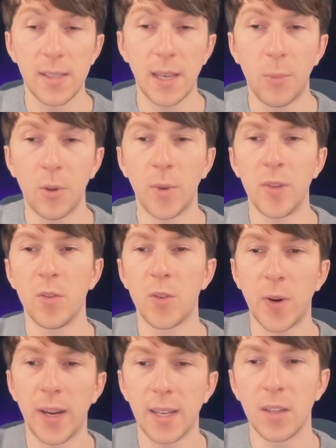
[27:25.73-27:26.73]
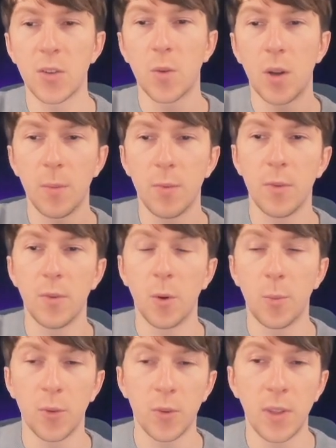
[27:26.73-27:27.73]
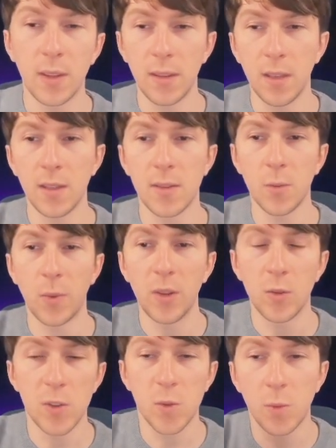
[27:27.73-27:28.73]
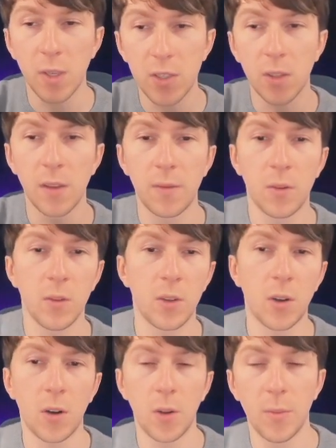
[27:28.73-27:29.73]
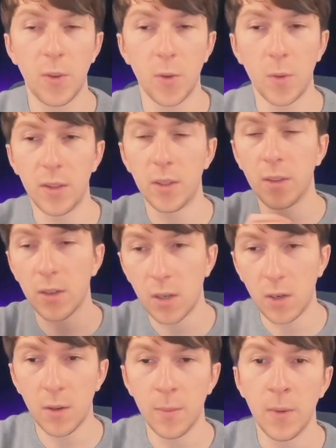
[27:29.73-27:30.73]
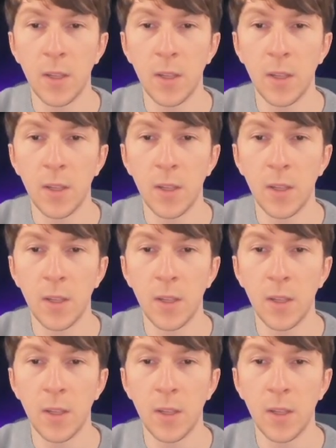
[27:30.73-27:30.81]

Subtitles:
happens when you drag and drop the opportunity. So when you switch a different column to another column,